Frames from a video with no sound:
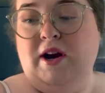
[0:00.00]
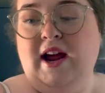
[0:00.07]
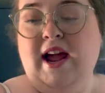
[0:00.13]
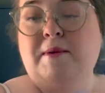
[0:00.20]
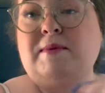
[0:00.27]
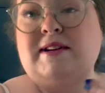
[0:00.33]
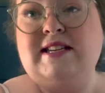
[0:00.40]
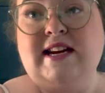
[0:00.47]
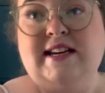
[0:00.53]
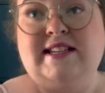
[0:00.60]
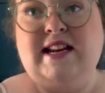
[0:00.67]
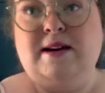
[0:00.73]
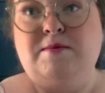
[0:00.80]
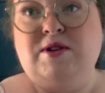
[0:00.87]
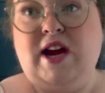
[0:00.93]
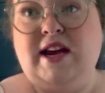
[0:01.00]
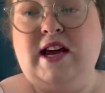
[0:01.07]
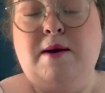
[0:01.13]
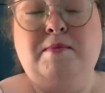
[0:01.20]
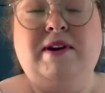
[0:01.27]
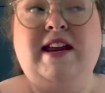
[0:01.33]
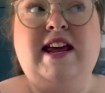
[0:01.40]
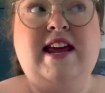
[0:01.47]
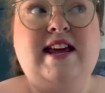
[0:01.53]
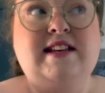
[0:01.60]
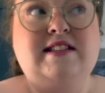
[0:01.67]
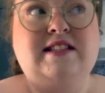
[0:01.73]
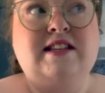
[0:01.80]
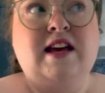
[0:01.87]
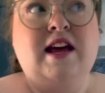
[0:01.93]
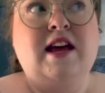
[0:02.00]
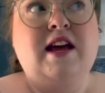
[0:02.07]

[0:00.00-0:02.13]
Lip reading: I am going to take a denim jacket, but it is